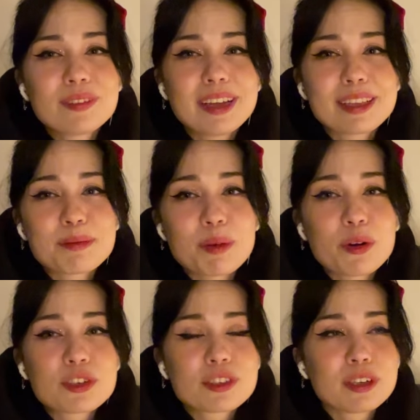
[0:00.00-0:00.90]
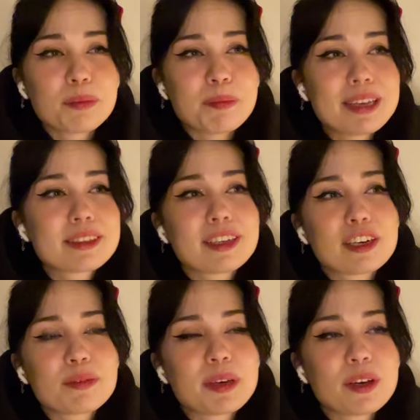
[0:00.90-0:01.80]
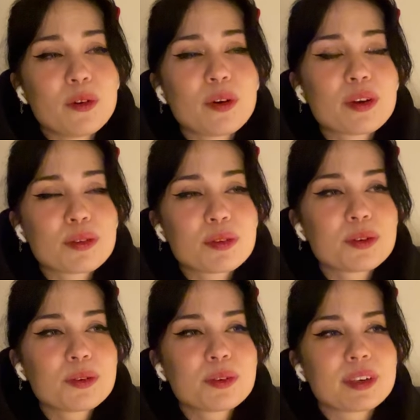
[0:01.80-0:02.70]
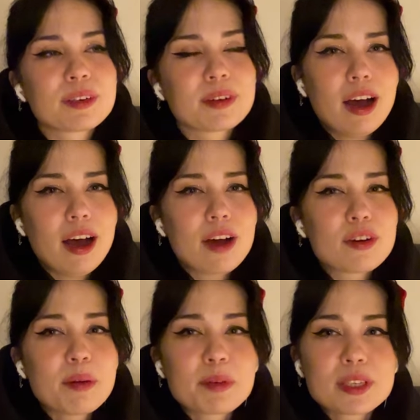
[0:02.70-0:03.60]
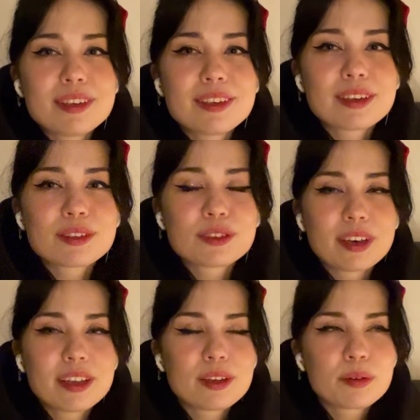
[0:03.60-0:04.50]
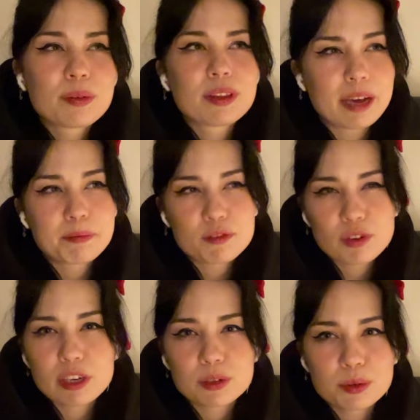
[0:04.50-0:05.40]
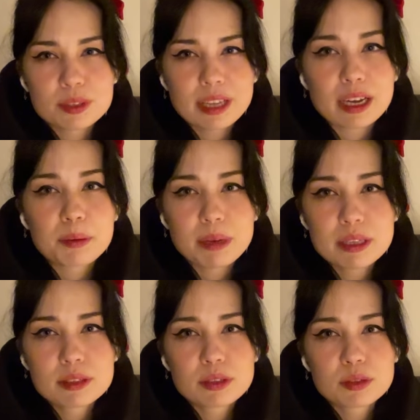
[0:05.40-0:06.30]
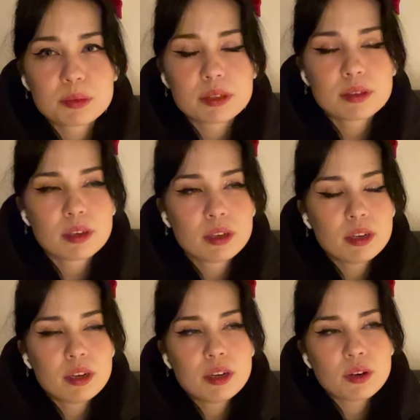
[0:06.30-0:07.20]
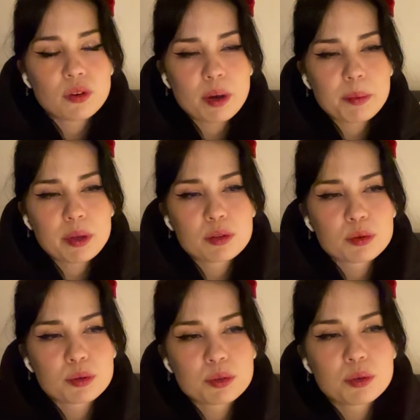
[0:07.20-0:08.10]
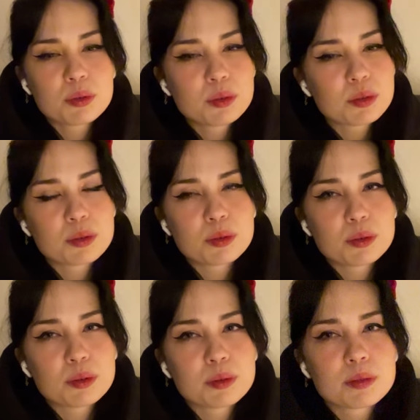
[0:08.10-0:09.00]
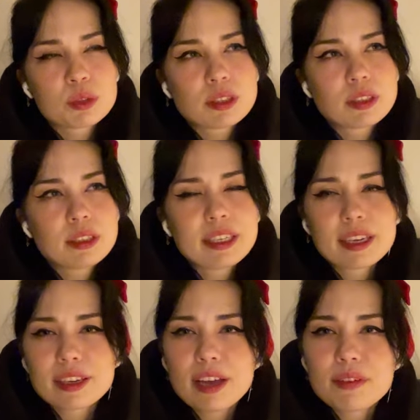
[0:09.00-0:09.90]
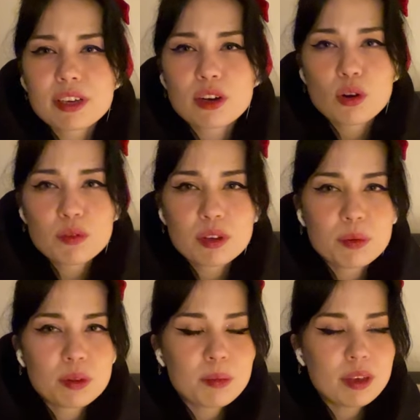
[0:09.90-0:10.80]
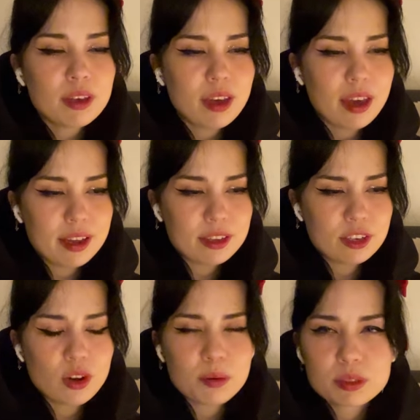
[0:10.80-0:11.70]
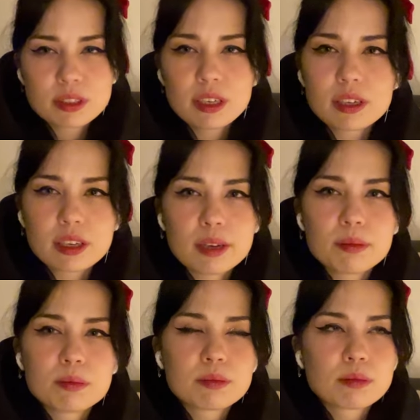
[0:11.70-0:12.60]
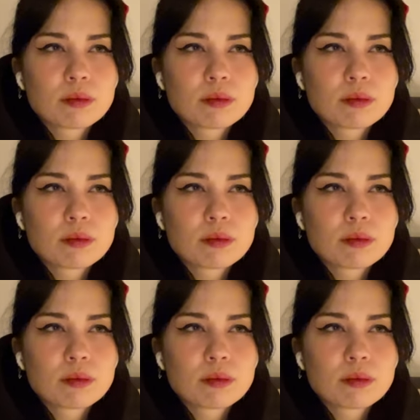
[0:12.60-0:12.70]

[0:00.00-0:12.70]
that emotional mess that I've been going through. And I remember sitting together with a friend who is like a mentor to me, who I met through school, who was sitting and having a coffee with me. And, you know, I was telling him